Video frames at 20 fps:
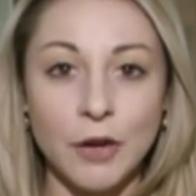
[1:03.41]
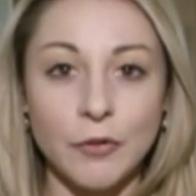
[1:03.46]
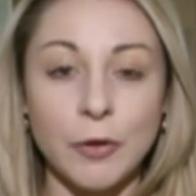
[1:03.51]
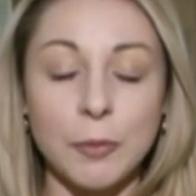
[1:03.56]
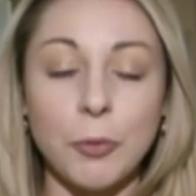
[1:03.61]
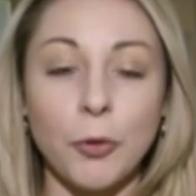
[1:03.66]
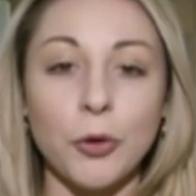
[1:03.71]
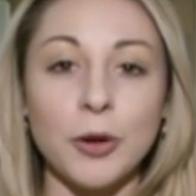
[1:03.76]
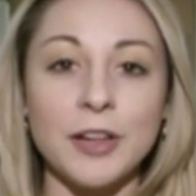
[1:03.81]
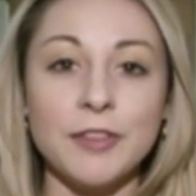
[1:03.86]

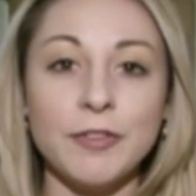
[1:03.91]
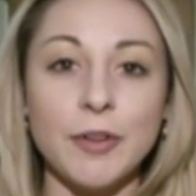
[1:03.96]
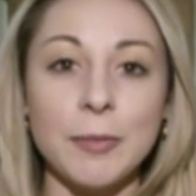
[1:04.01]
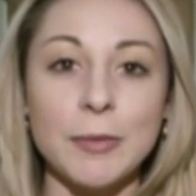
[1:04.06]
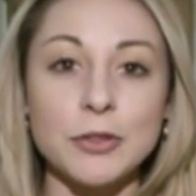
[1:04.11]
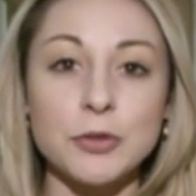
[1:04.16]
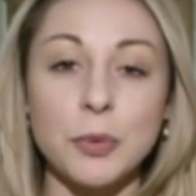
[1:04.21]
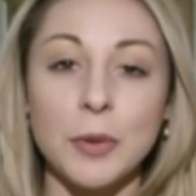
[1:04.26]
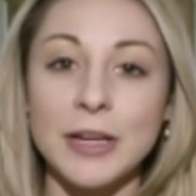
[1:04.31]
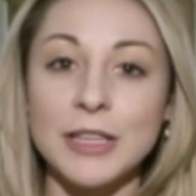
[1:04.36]
Reporting from
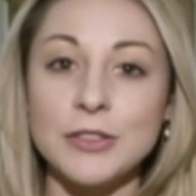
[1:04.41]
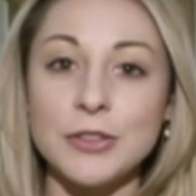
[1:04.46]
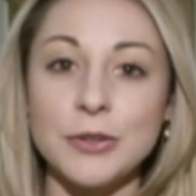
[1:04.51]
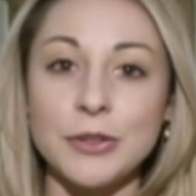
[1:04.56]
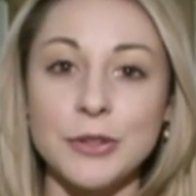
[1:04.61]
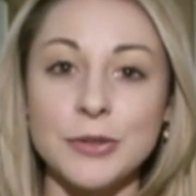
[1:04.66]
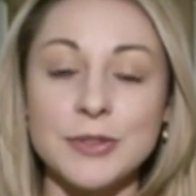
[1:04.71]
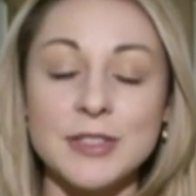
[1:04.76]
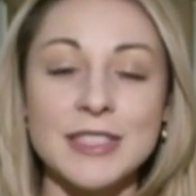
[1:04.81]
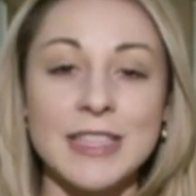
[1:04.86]
the 22
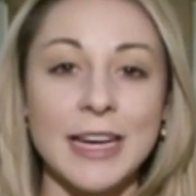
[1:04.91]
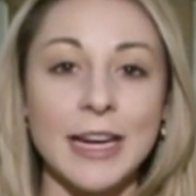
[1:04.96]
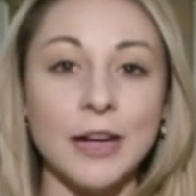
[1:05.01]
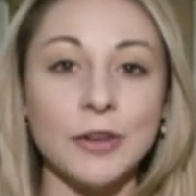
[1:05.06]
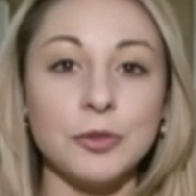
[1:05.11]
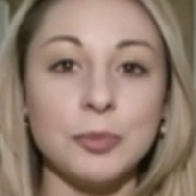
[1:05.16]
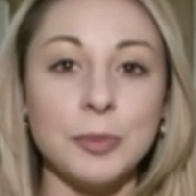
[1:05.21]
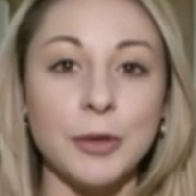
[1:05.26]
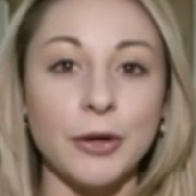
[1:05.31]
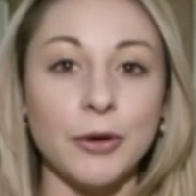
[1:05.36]
News State
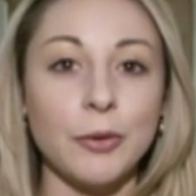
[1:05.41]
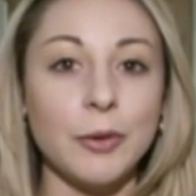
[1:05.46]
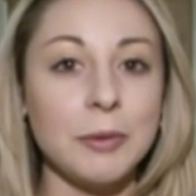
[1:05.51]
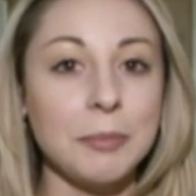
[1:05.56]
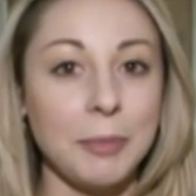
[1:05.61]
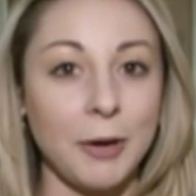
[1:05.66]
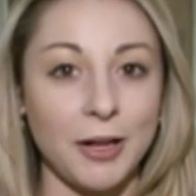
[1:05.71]
House Bureau in